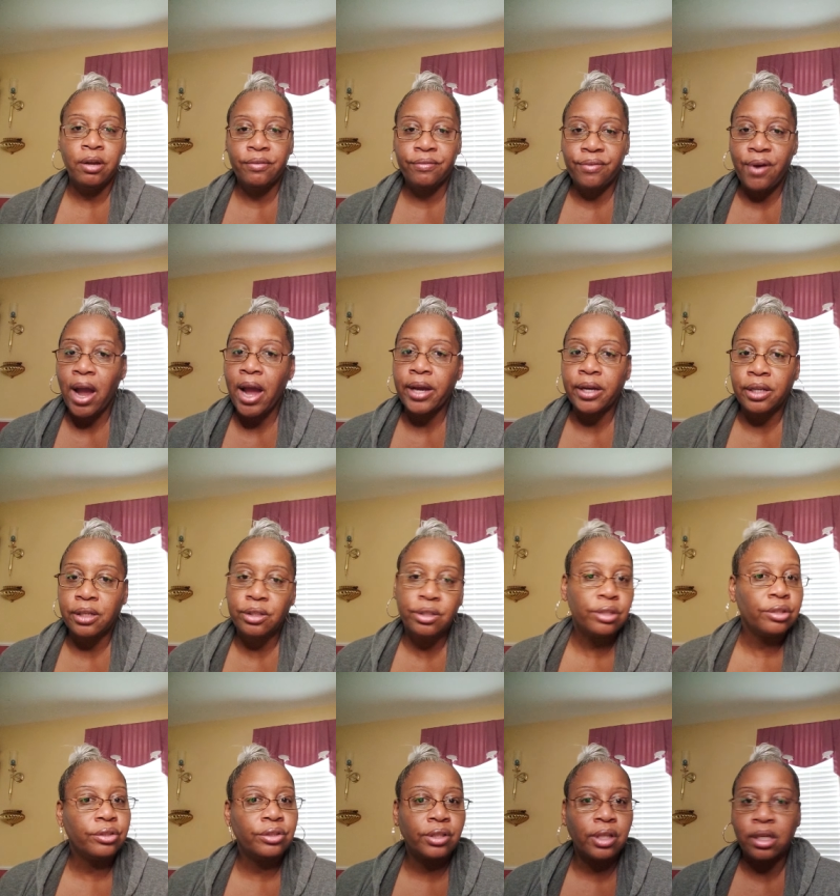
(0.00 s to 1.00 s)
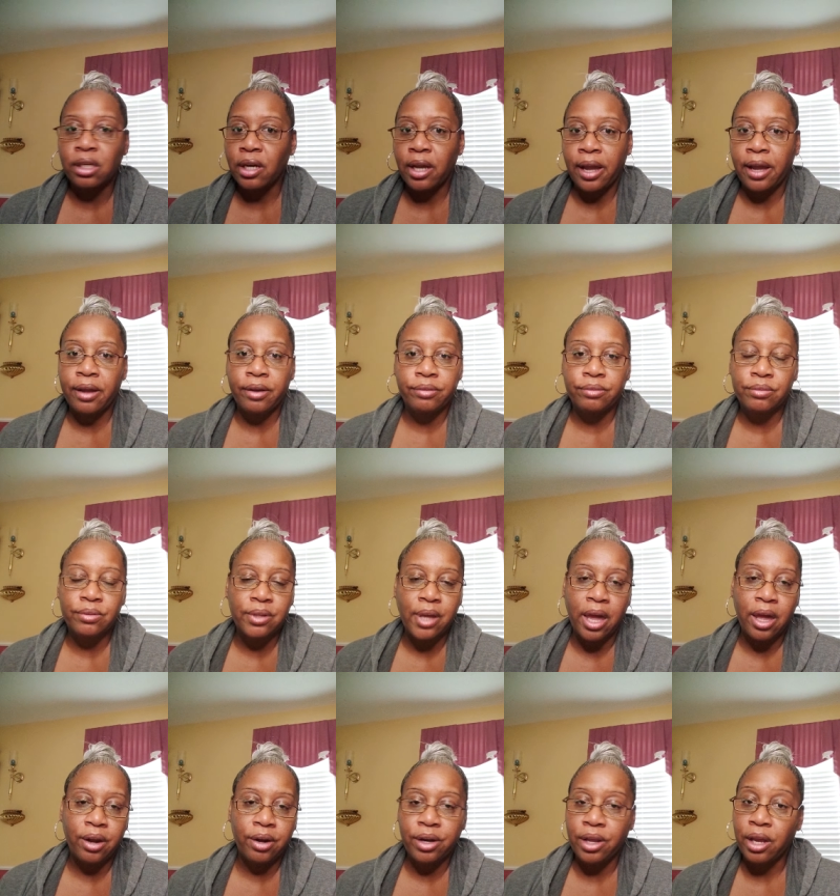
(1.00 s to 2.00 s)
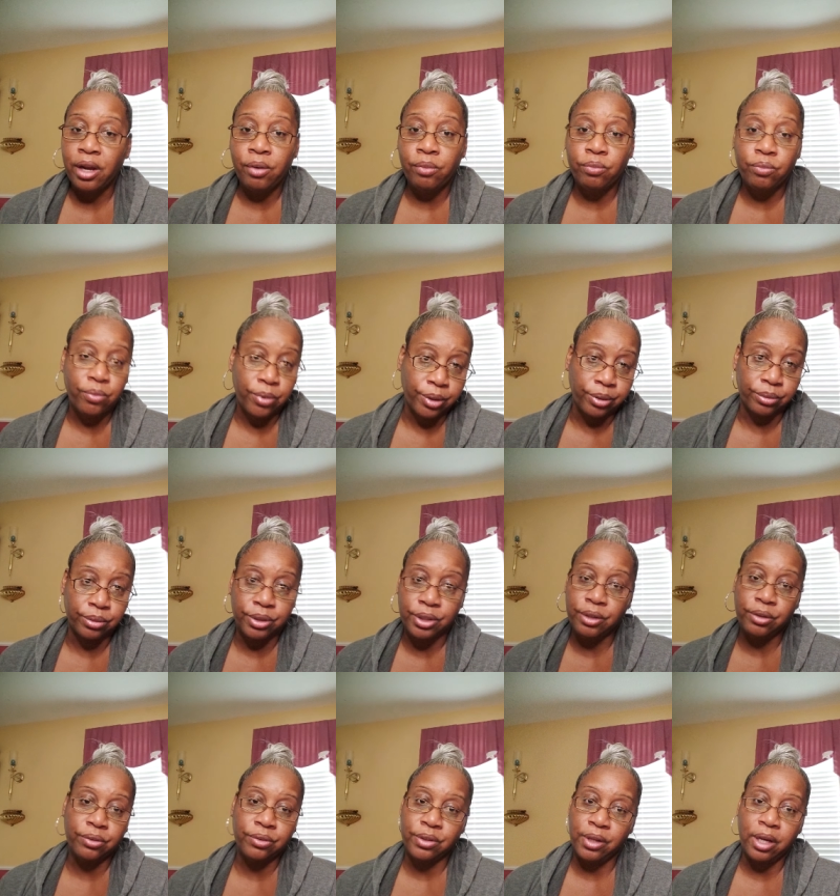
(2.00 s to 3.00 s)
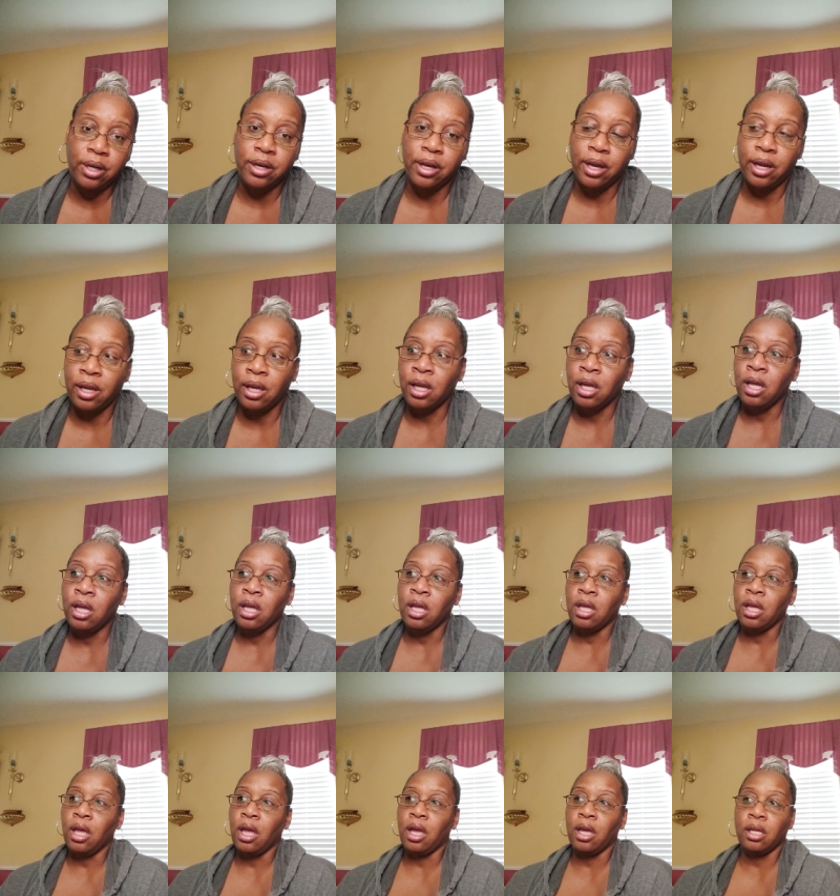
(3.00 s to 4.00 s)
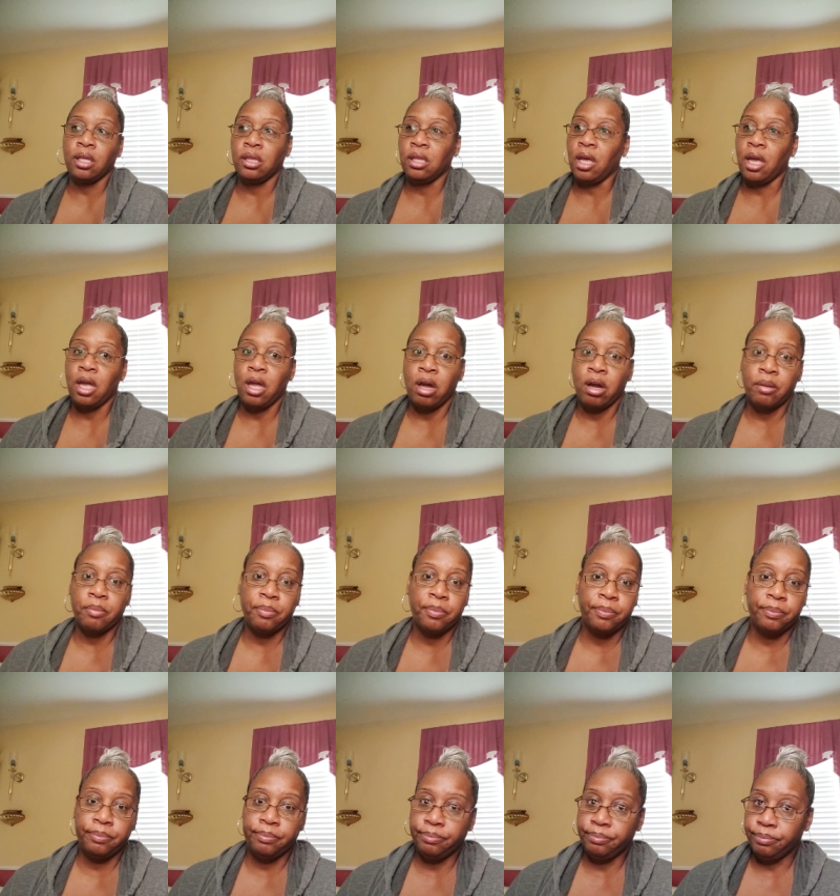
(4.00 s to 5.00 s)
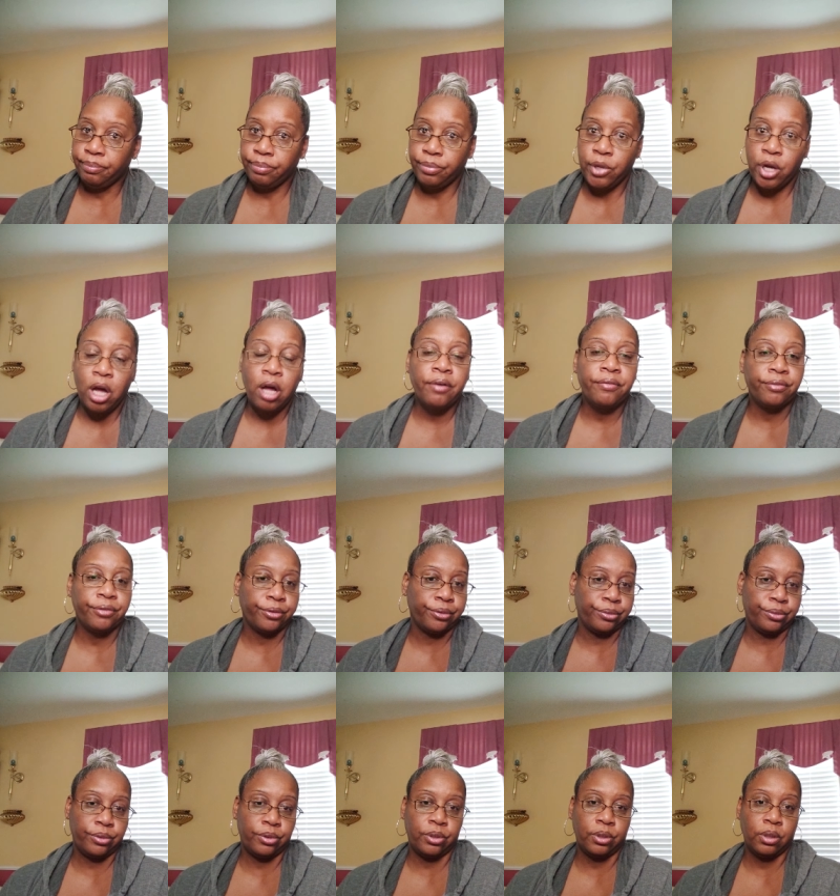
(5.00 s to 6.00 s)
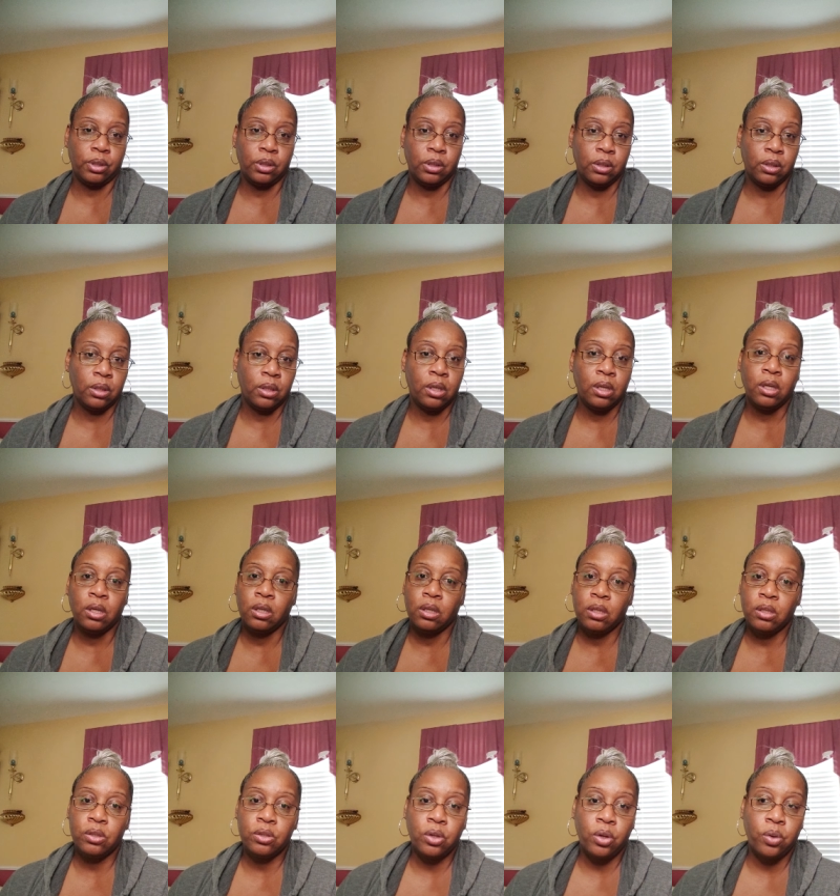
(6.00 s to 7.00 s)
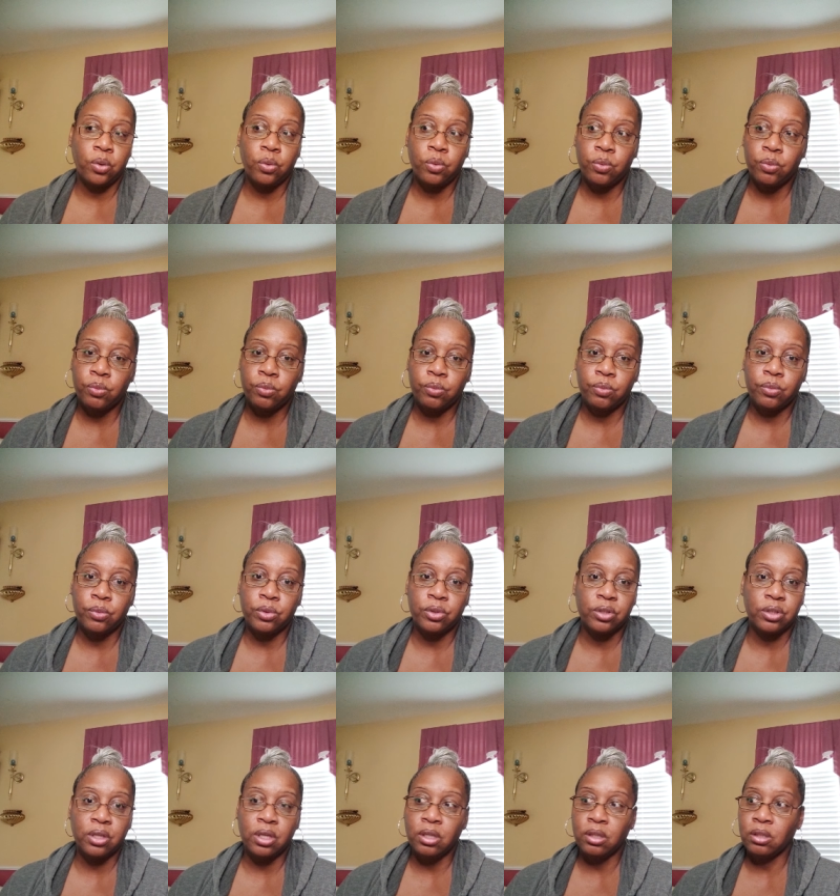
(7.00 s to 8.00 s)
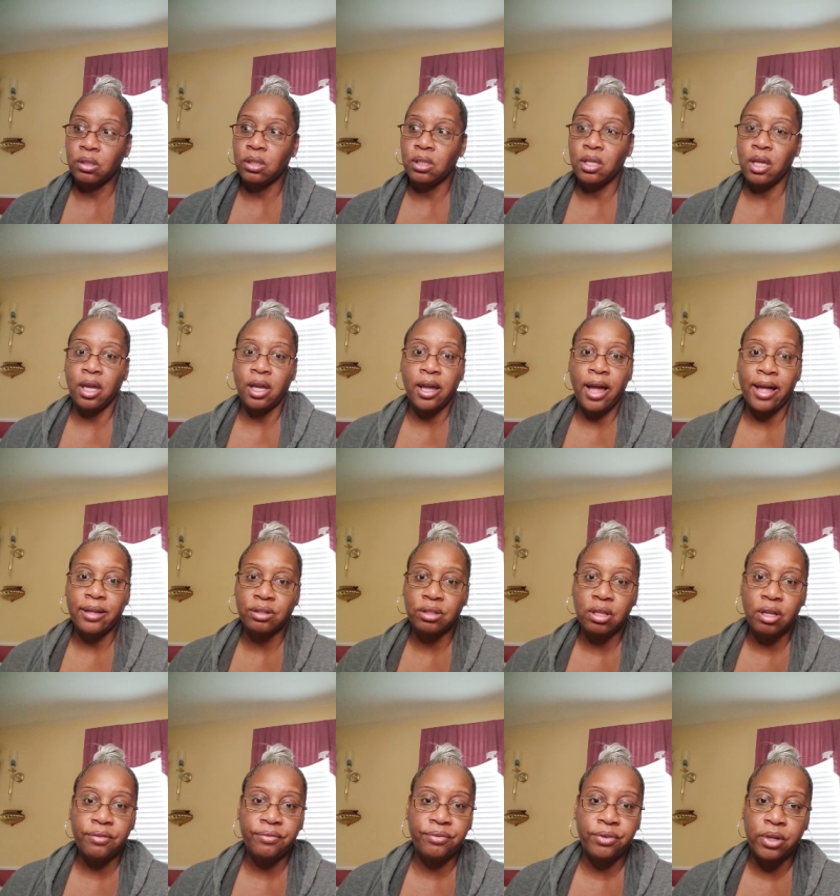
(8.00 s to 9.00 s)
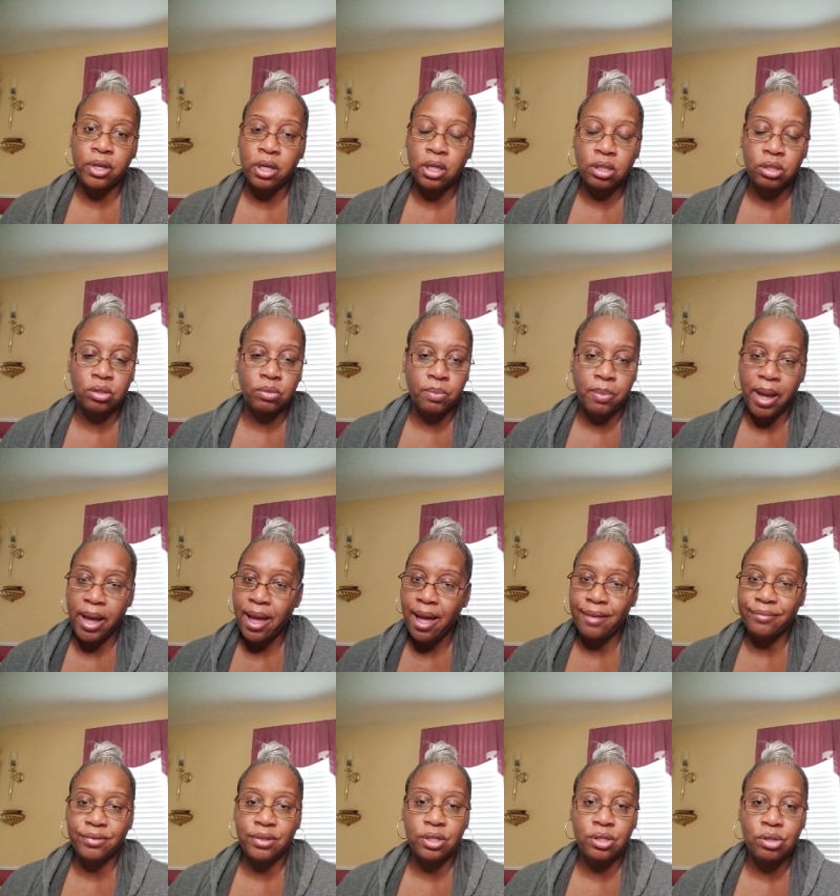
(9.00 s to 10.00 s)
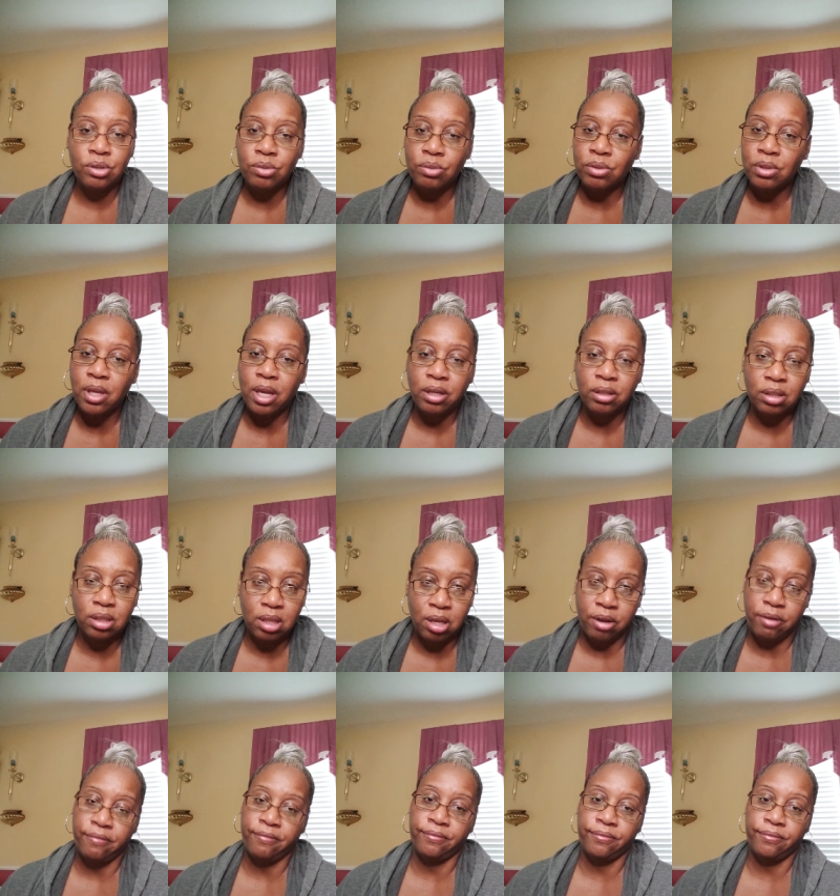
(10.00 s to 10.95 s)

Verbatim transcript: Friday to sundown Saturday. They don't work till Sunday. And they are covered. So since they got stuff for us, I have to use their stuff.